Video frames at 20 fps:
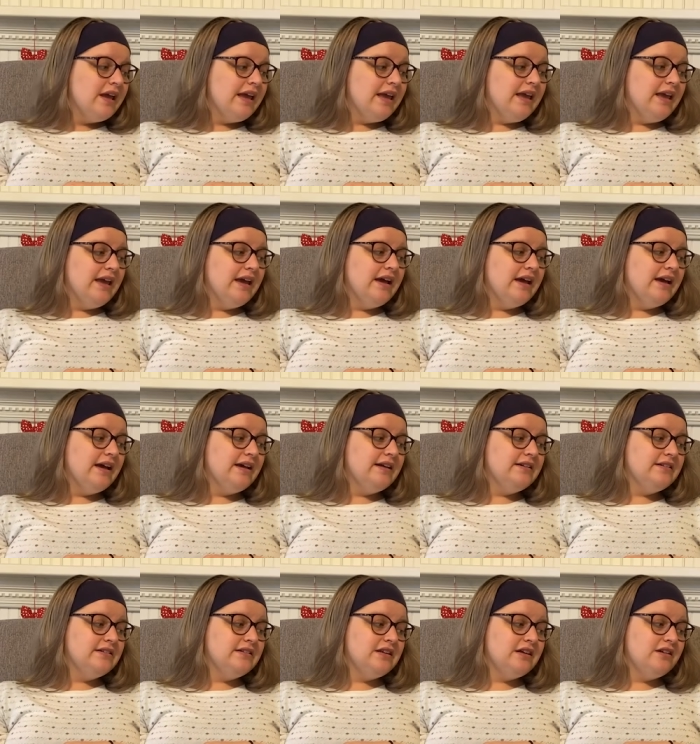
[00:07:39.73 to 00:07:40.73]

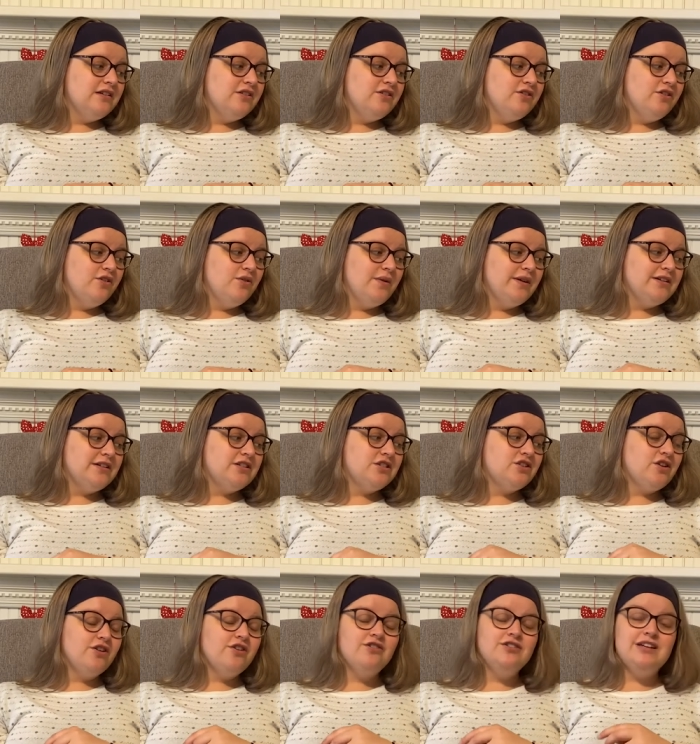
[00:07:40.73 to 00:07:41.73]
And you're going to
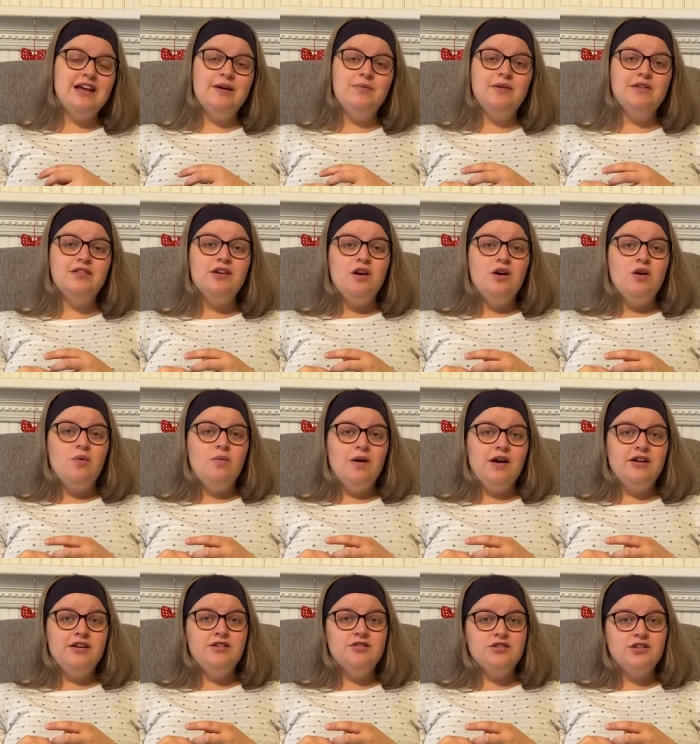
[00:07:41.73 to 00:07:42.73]
start your day with
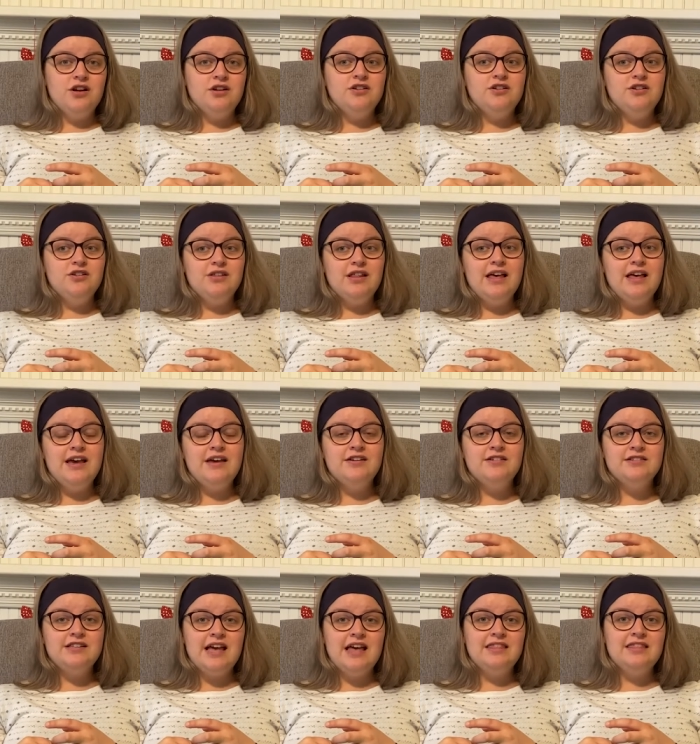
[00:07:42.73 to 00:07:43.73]
where do you start your
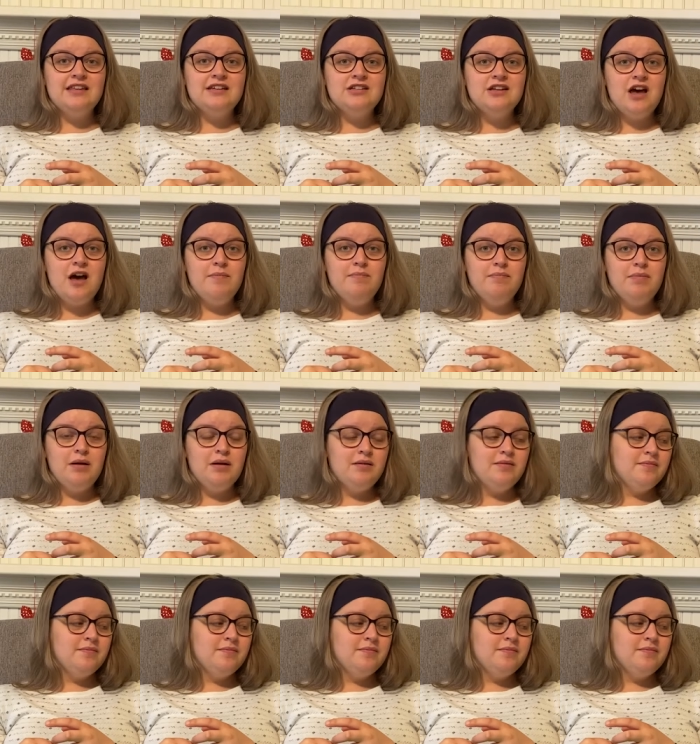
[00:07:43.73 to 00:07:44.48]
letters at the top?